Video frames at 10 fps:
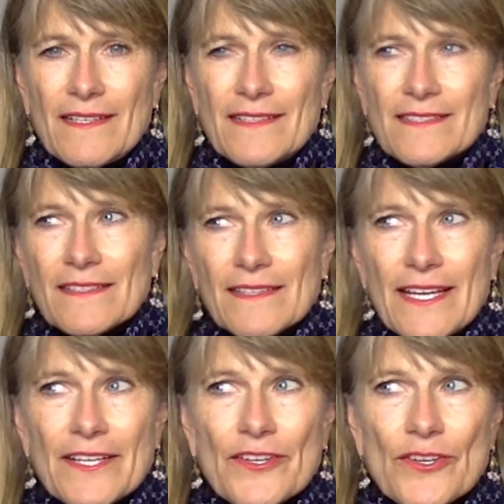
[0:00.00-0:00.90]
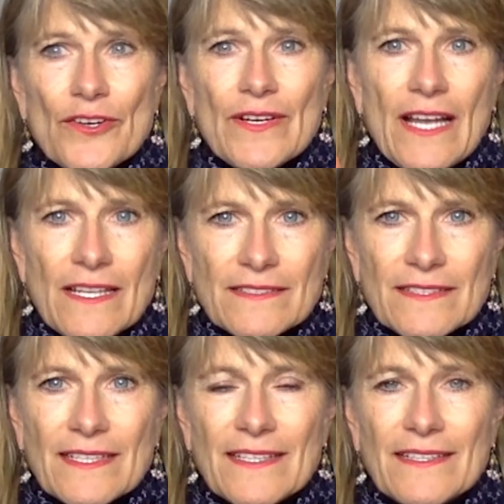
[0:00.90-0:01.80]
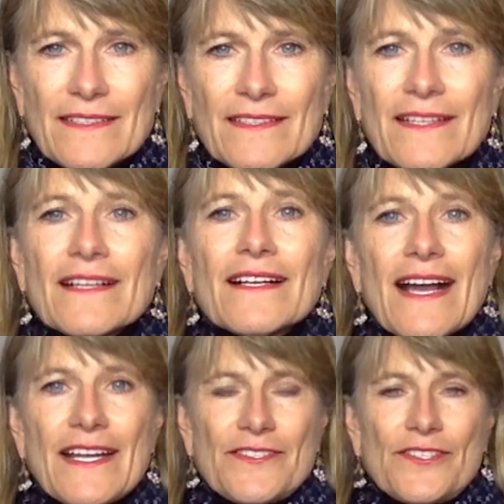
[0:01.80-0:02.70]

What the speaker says: To let curiosity guide